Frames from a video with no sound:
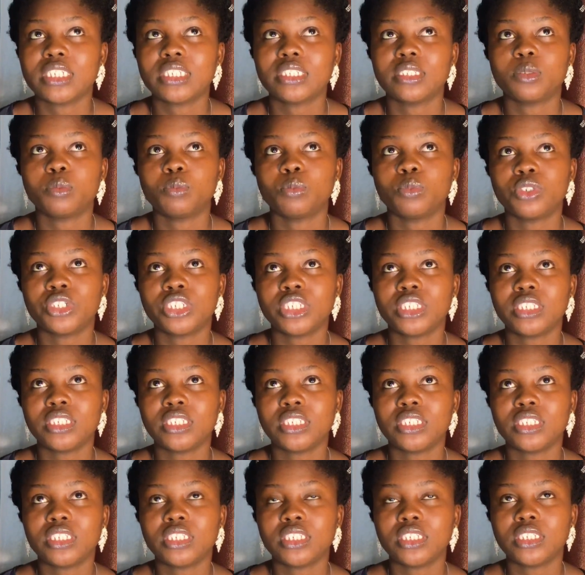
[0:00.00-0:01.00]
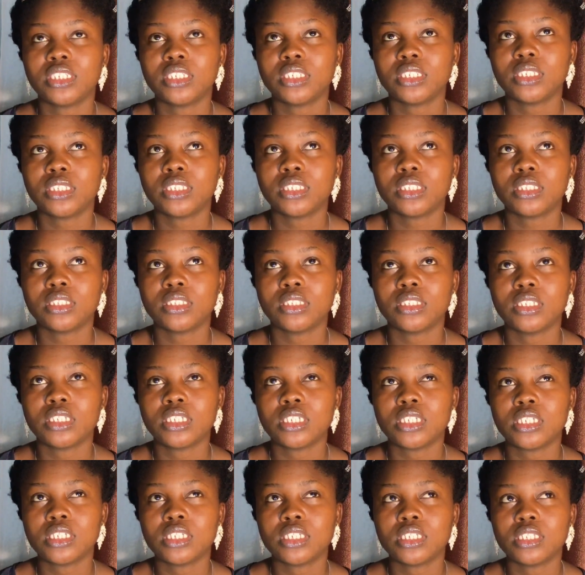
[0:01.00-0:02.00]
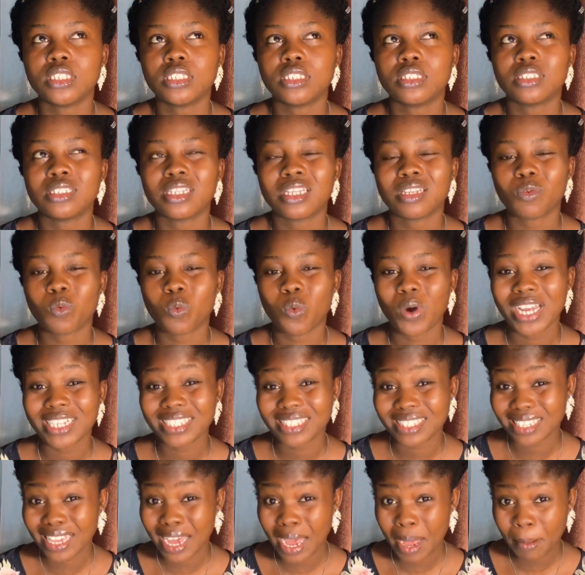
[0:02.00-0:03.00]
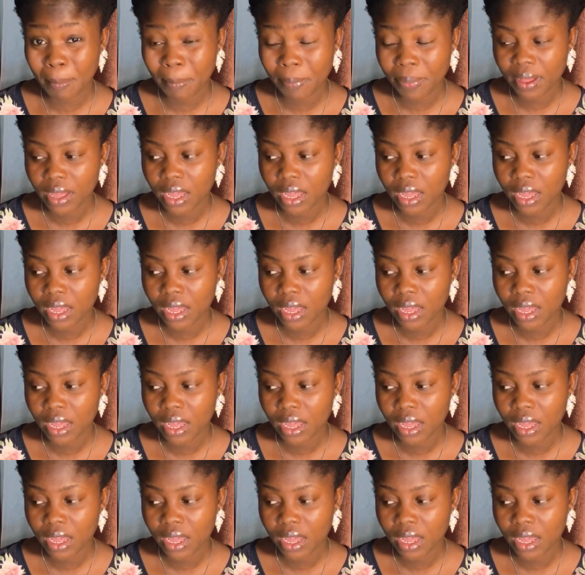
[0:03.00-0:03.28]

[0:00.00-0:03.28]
in the morning is WhatsApp.